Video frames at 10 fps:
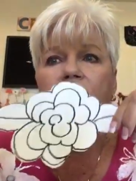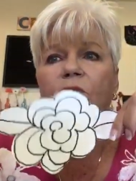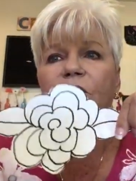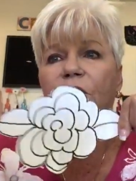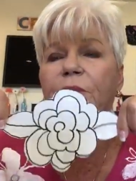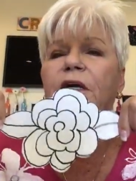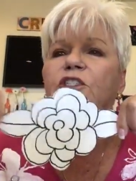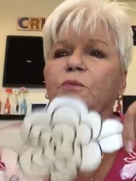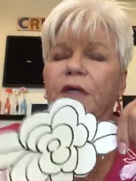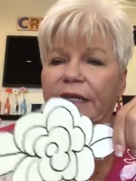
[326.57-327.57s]
Very
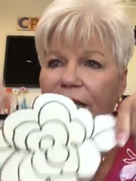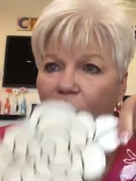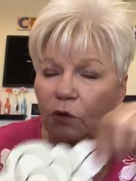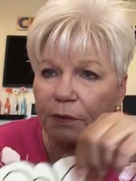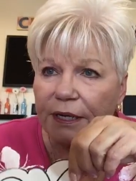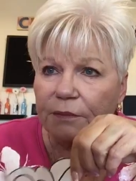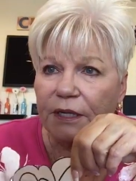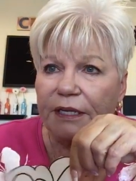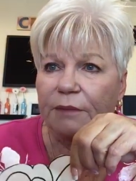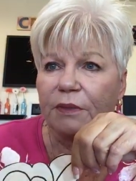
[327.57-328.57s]
much money. I will make
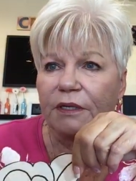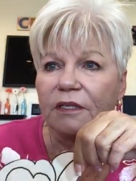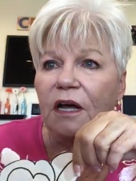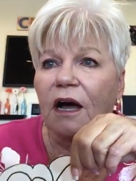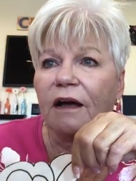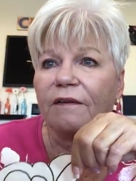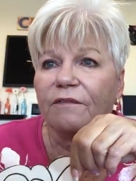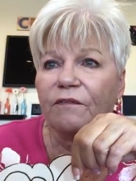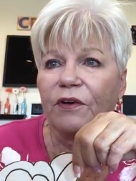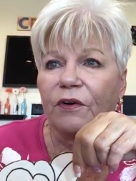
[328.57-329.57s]
money, but not
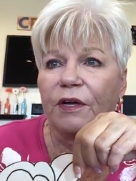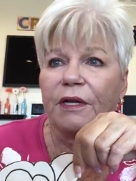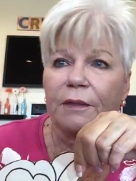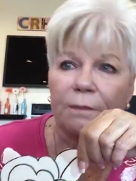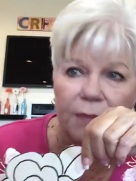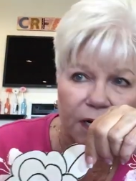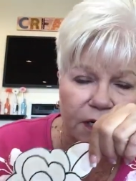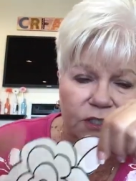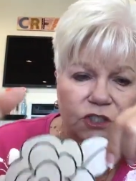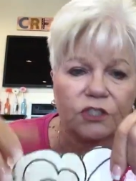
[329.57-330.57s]
very
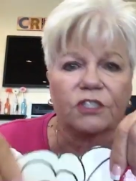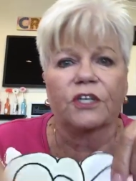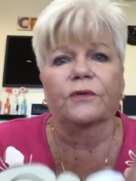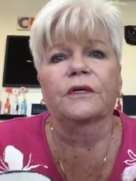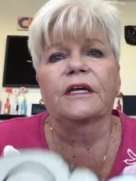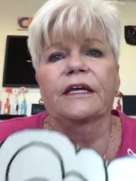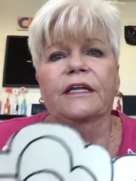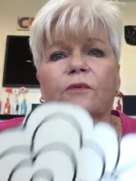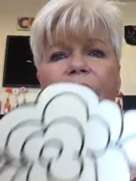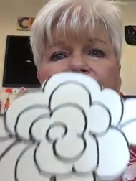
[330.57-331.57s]
much. So
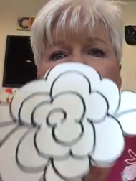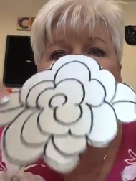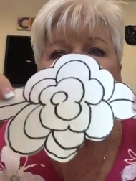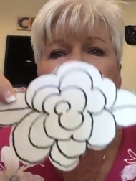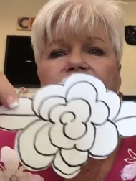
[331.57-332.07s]
anyway, this is the